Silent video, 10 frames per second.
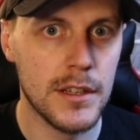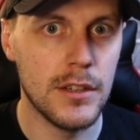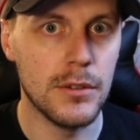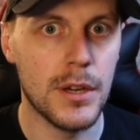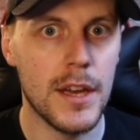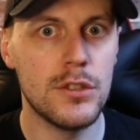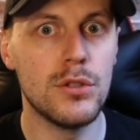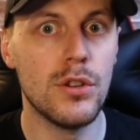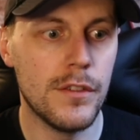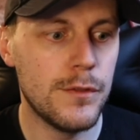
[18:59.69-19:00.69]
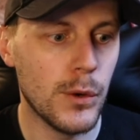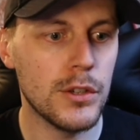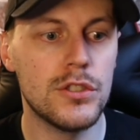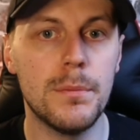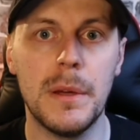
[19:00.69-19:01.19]
Okay, so your focus
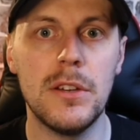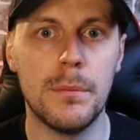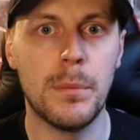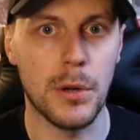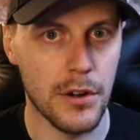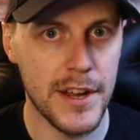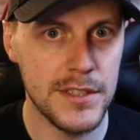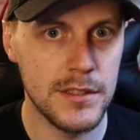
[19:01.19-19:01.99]
should be on progression.